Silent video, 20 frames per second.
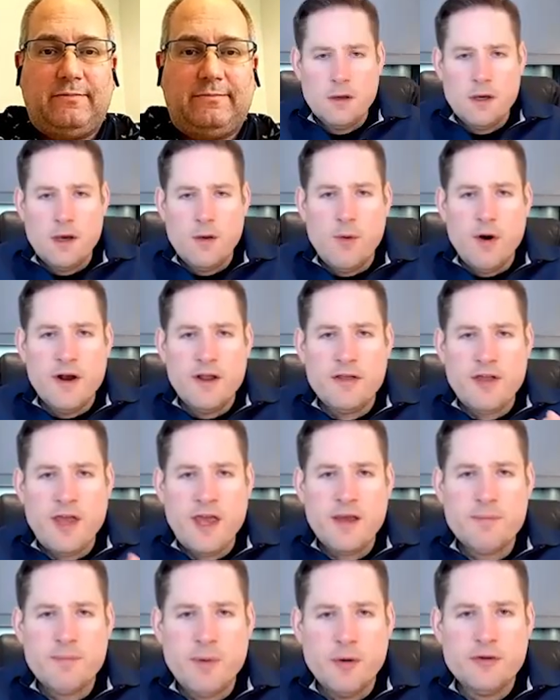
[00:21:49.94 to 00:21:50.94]
I want to
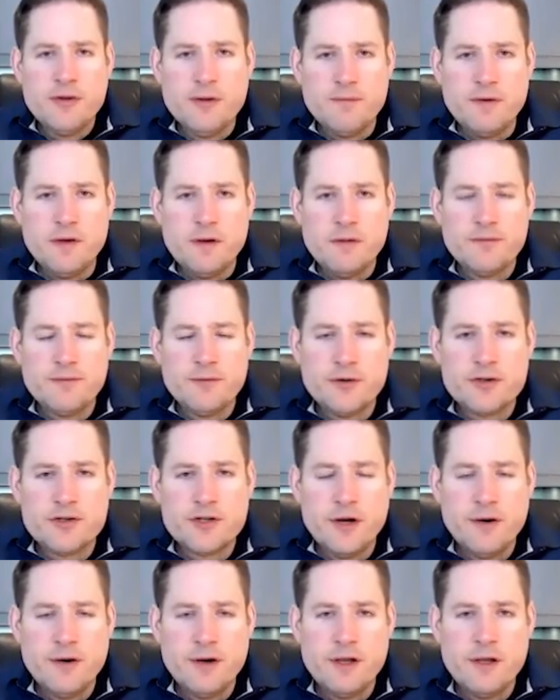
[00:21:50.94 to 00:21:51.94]
thank both of you for
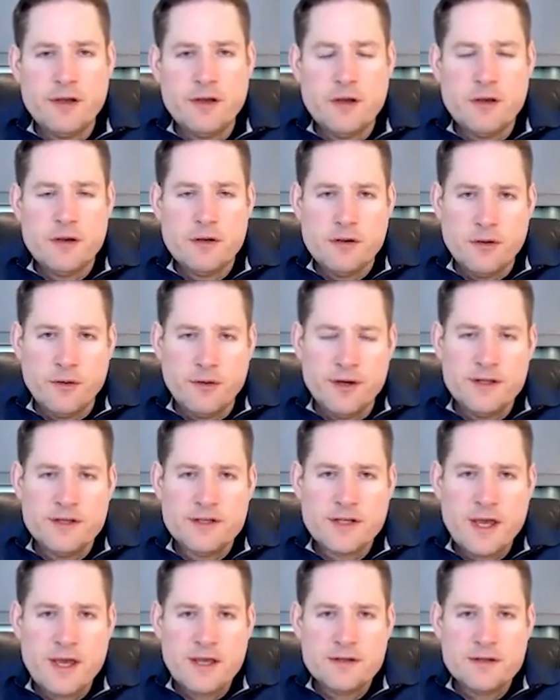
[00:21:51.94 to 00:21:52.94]
sharing your
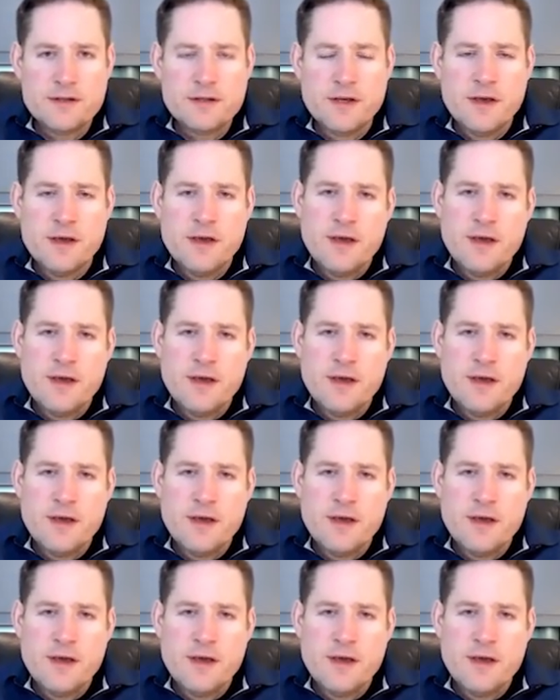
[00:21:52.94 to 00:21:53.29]
insights,